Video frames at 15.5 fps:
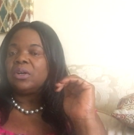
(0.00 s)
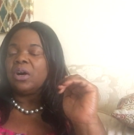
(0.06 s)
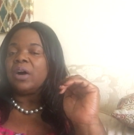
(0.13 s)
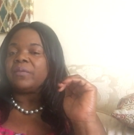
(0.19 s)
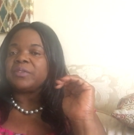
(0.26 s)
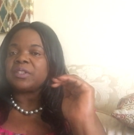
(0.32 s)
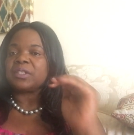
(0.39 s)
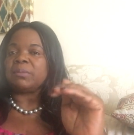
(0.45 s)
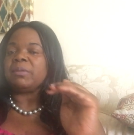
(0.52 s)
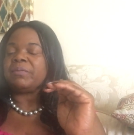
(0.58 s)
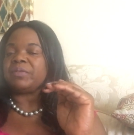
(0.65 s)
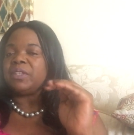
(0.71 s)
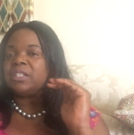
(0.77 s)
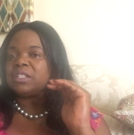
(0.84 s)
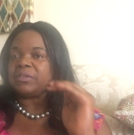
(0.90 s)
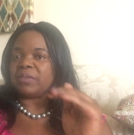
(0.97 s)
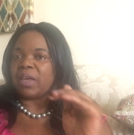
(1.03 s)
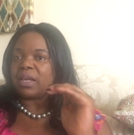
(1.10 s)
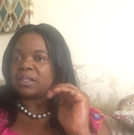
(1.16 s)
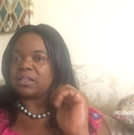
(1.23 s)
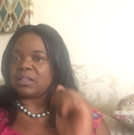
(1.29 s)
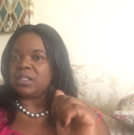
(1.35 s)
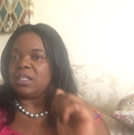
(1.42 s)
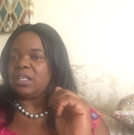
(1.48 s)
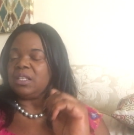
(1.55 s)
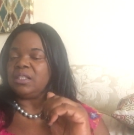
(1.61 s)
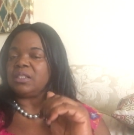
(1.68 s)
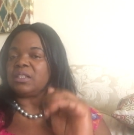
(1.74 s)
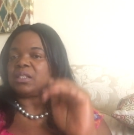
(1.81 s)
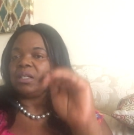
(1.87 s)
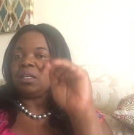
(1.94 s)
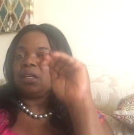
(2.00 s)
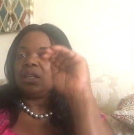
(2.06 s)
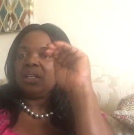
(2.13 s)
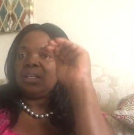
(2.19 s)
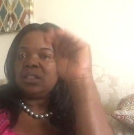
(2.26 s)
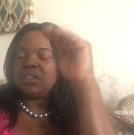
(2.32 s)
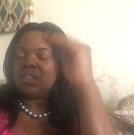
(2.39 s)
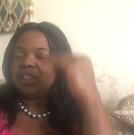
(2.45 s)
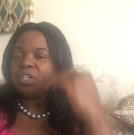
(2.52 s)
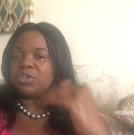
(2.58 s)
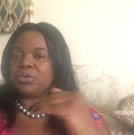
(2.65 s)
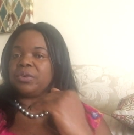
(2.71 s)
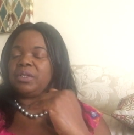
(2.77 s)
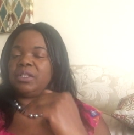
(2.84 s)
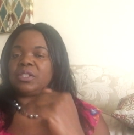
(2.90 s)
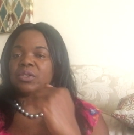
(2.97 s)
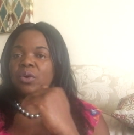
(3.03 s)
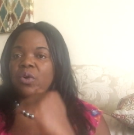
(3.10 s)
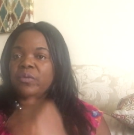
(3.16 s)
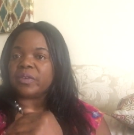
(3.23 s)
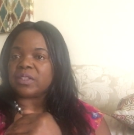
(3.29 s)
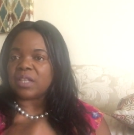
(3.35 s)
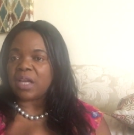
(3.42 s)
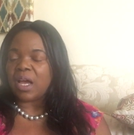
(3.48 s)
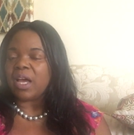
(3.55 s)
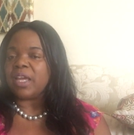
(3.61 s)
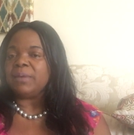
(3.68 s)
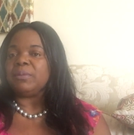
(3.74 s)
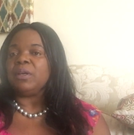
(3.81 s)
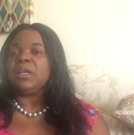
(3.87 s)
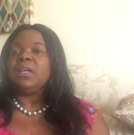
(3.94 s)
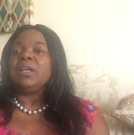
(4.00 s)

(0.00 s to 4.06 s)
of some of these vaccines decrease over time,